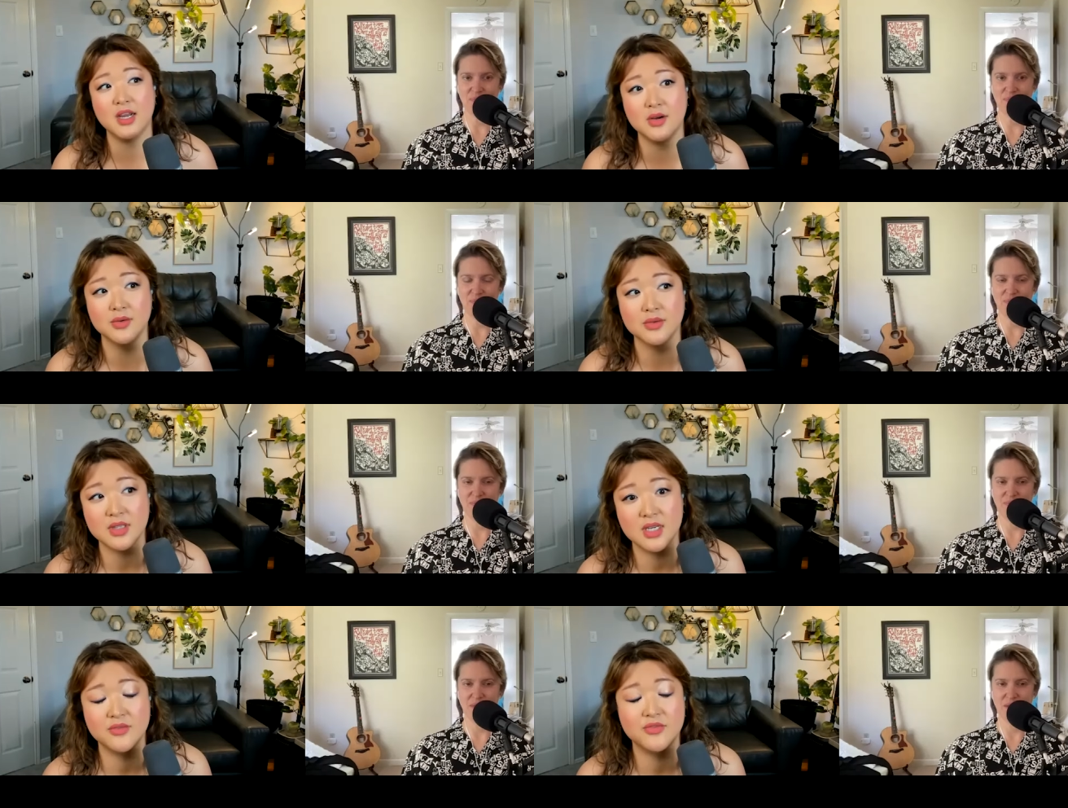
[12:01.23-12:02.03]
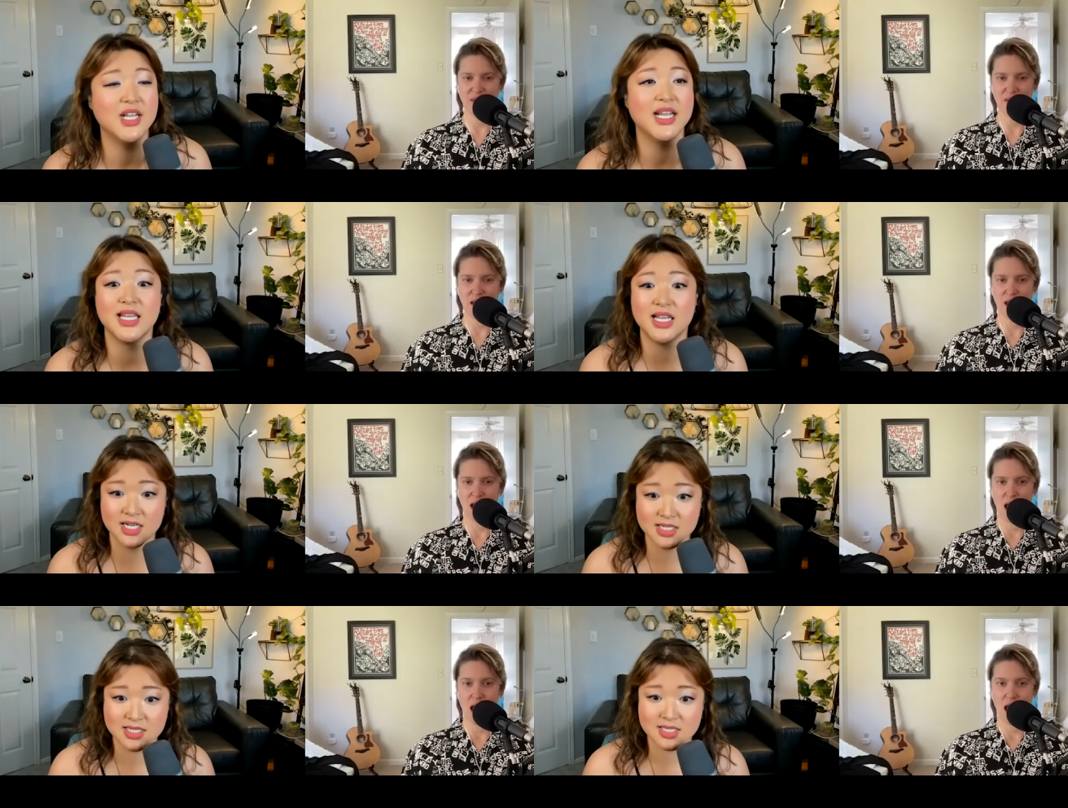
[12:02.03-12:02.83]
Speaker 1: owned thing for like
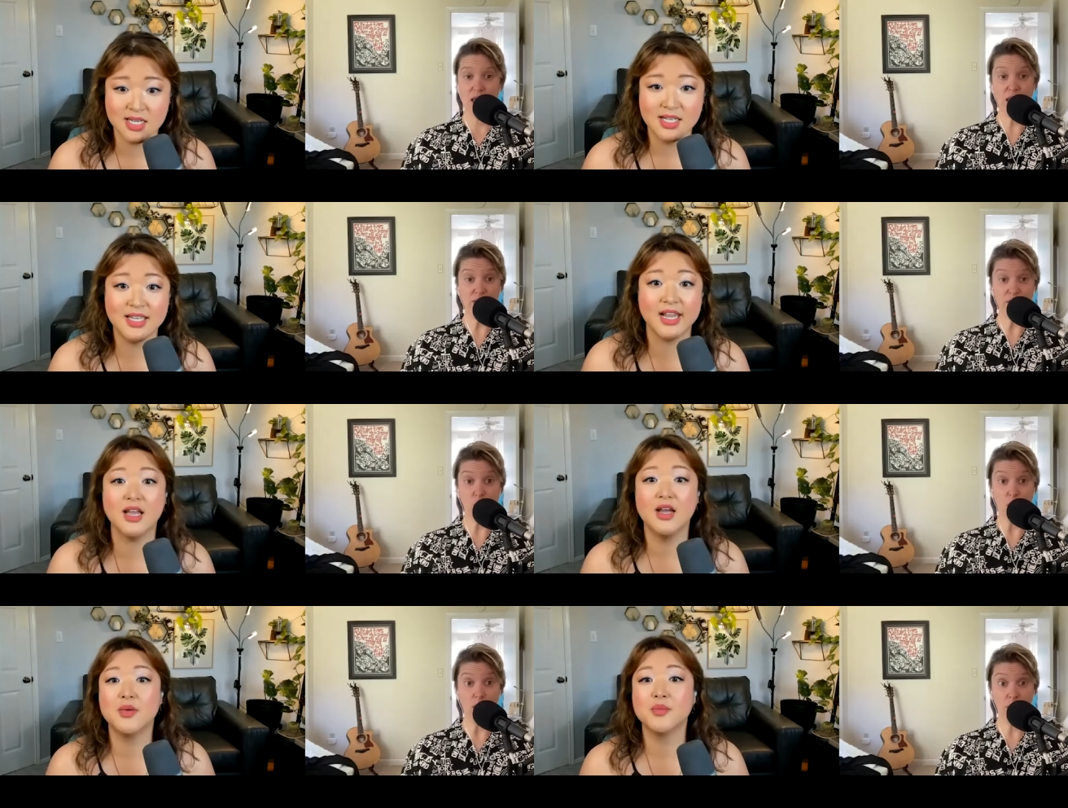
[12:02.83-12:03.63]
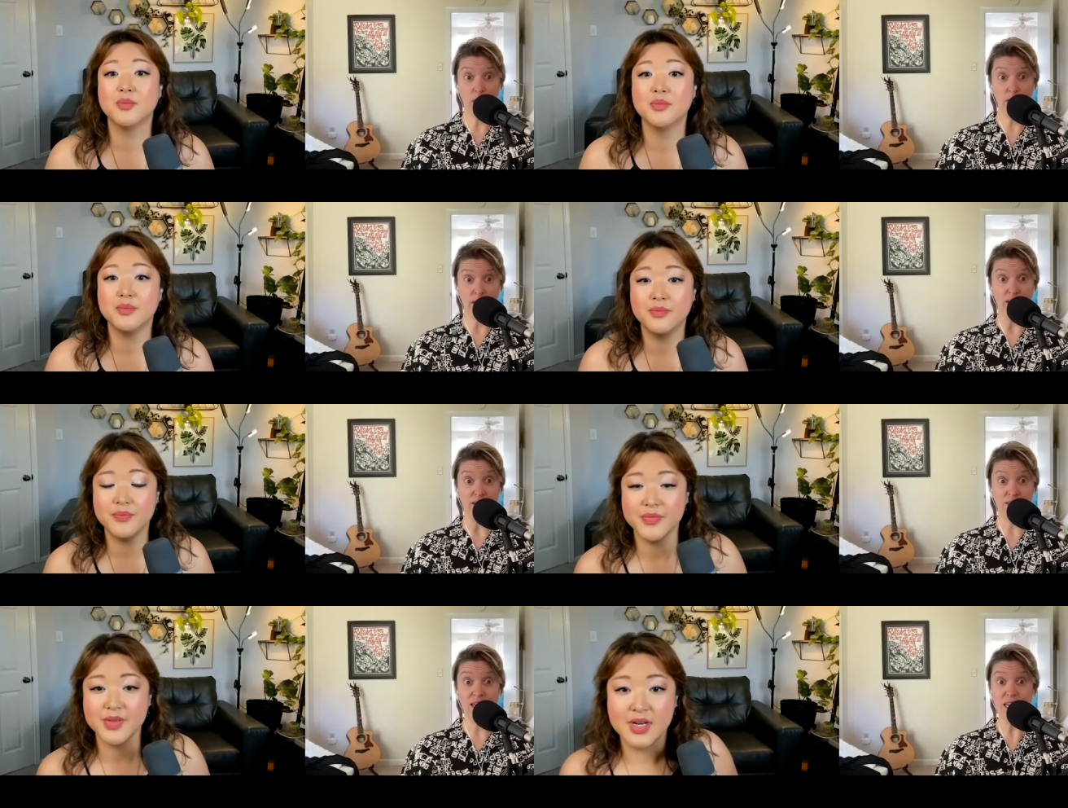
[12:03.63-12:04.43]
years. Even like, Walmart
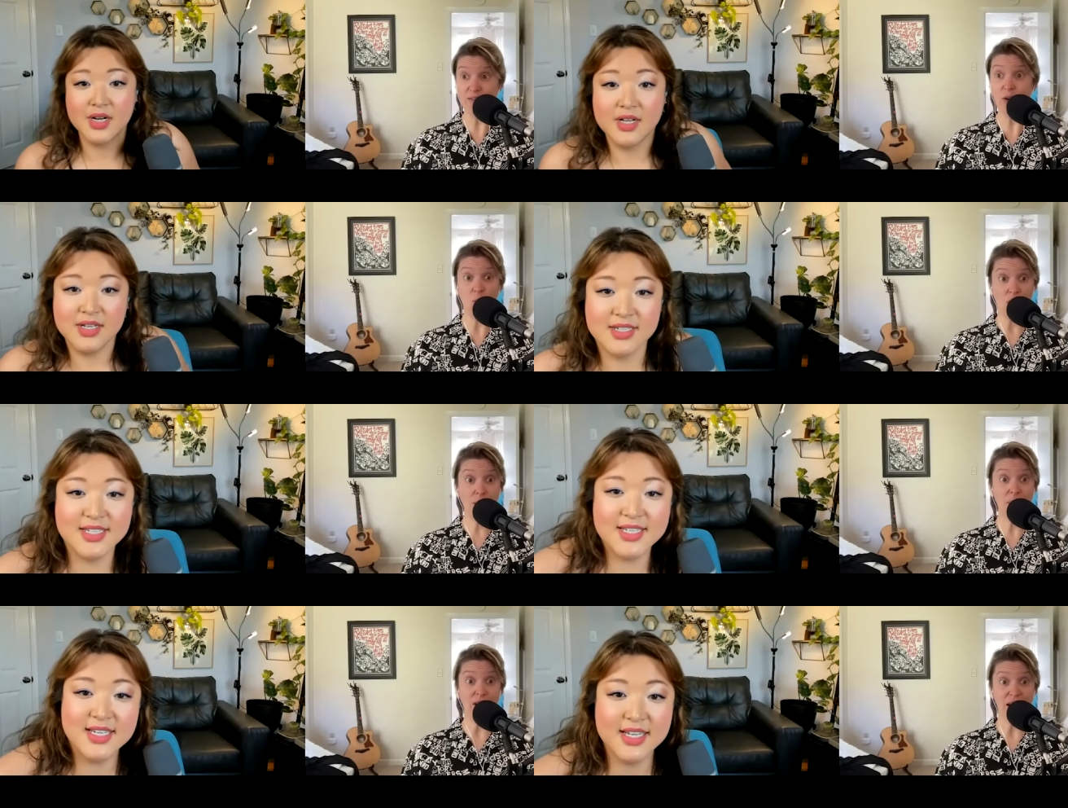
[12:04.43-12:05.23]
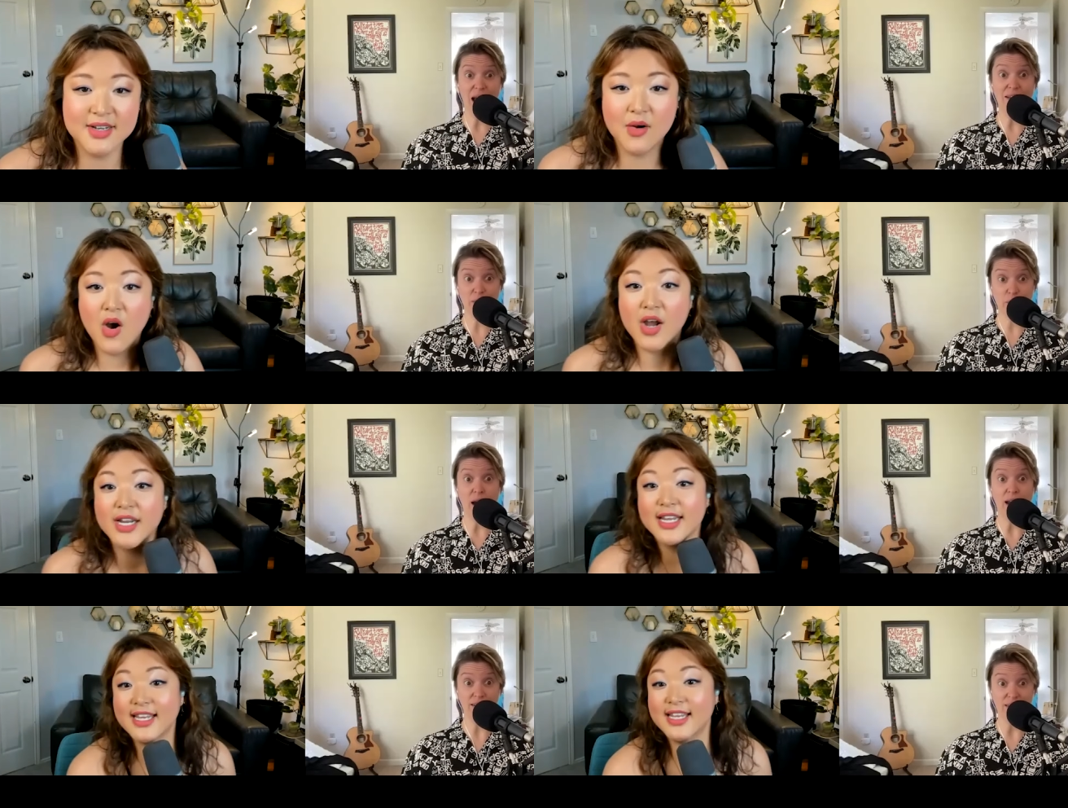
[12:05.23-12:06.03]
does. Even Walmart
Speaker 2: has a
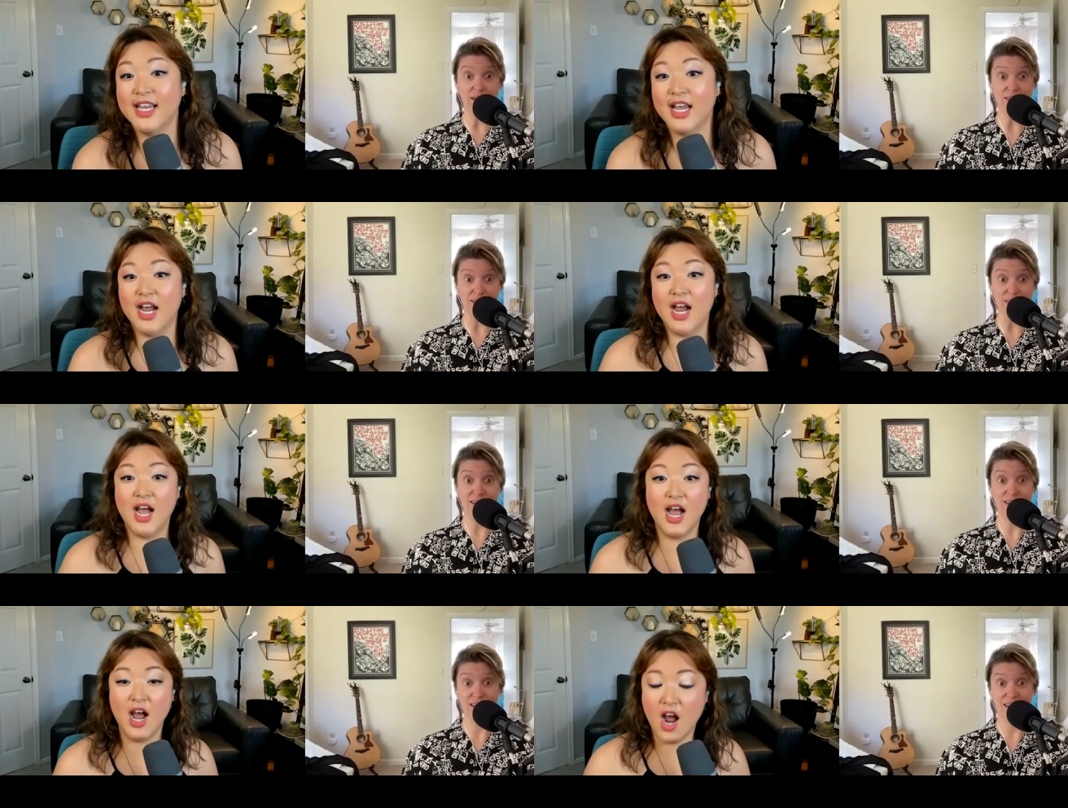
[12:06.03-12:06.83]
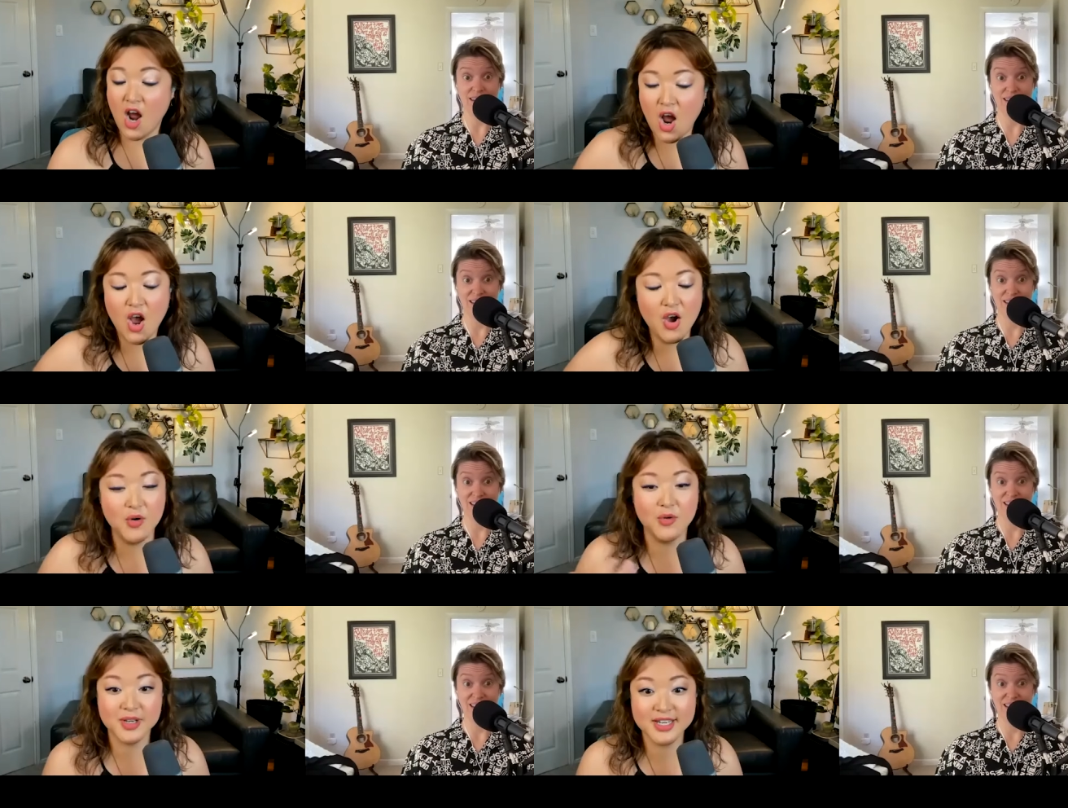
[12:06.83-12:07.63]
Pride section.
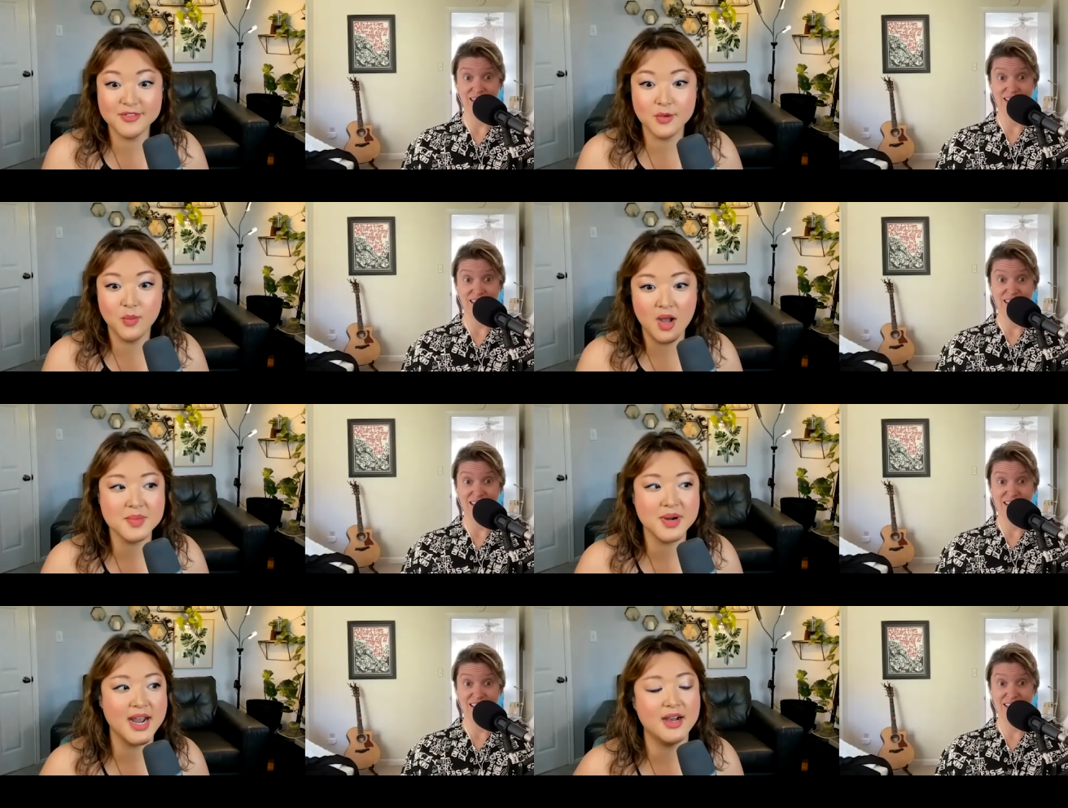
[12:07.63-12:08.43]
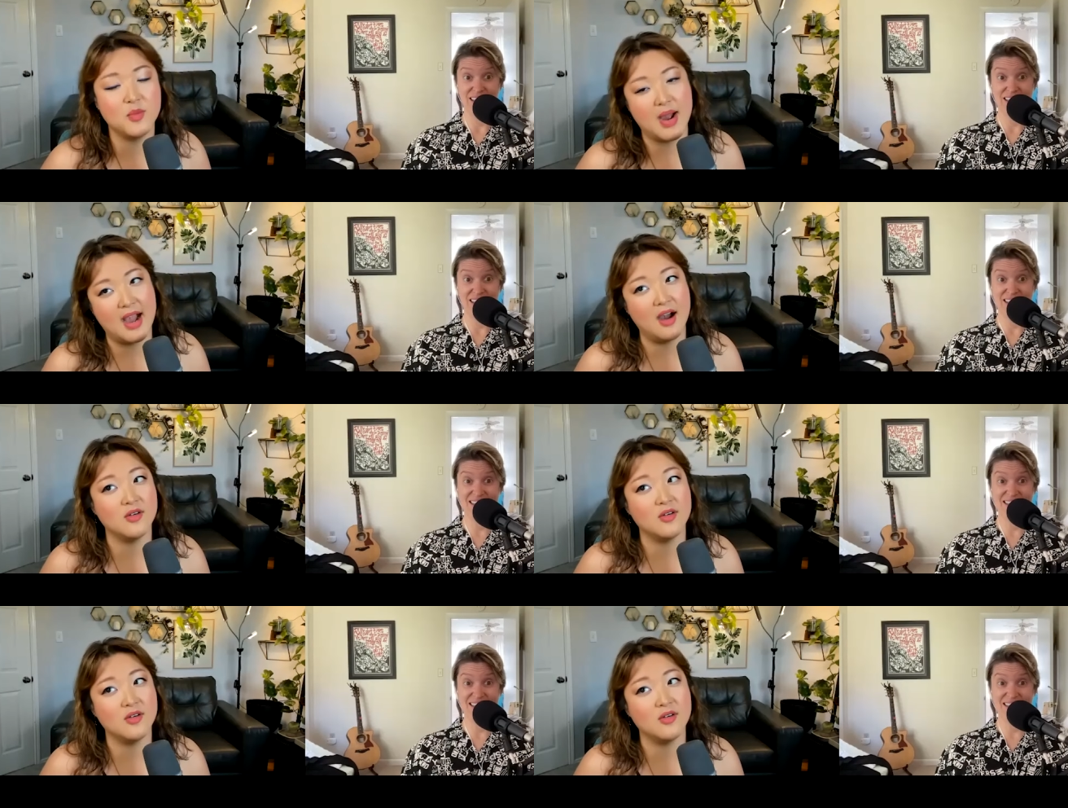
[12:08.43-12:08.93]
Speaker 1: Oh, even Walmart. Wow.